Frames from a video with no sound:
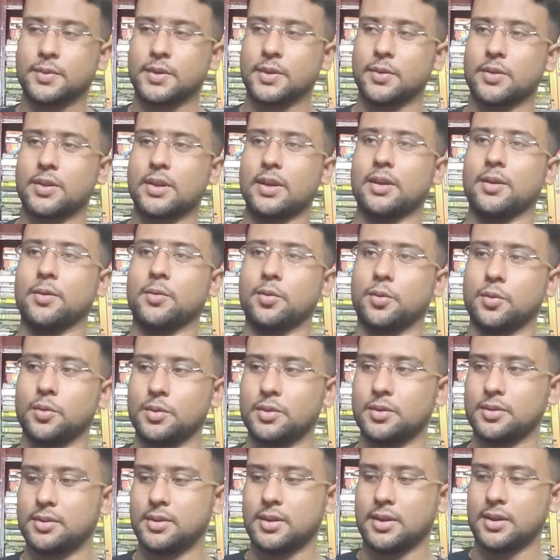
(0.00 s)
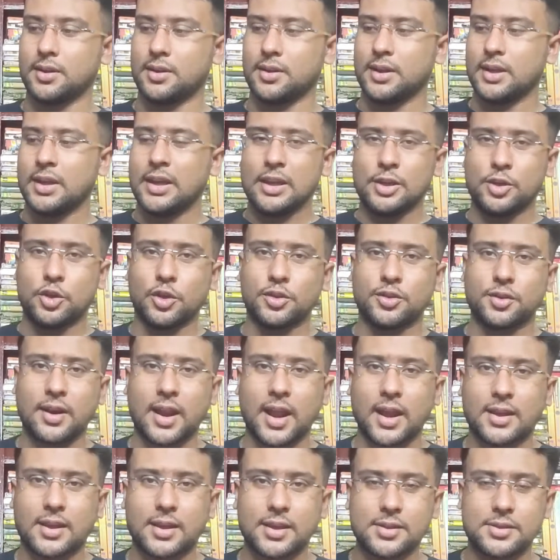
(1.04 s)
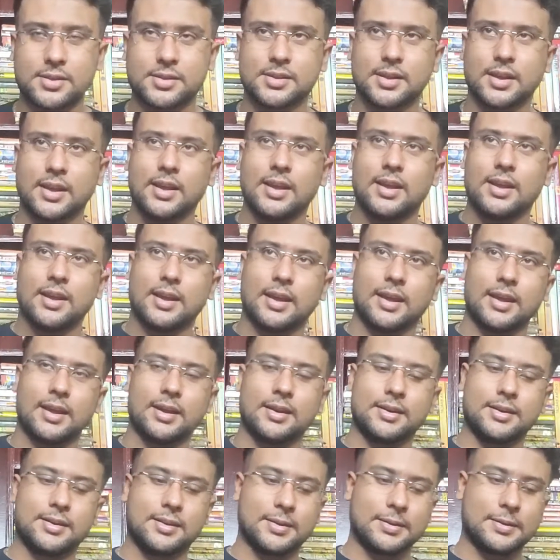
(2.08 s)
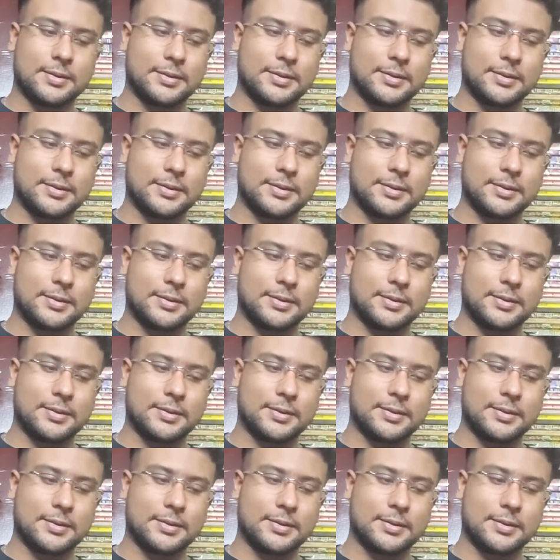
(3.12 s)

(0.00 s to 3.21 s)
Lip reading: okay, with the Dothrakis, and